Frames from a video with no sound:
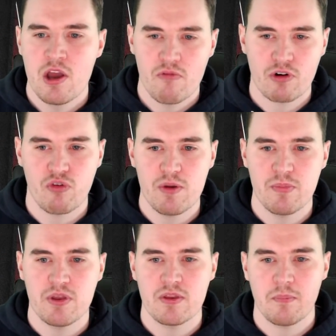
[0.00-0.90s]

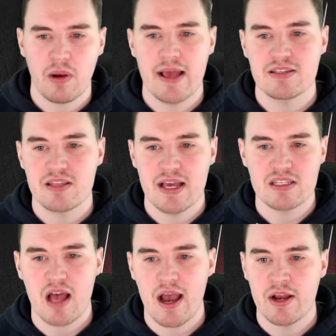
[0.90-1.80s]
Recruitment, players they
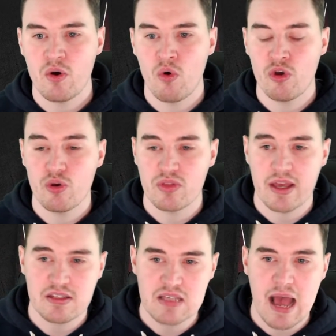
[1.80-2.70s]
sign, or who they
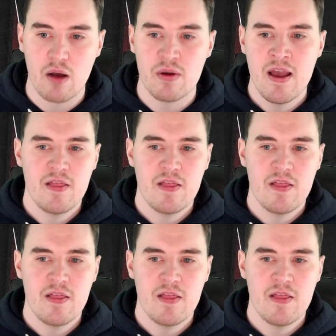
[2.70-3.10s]
sell.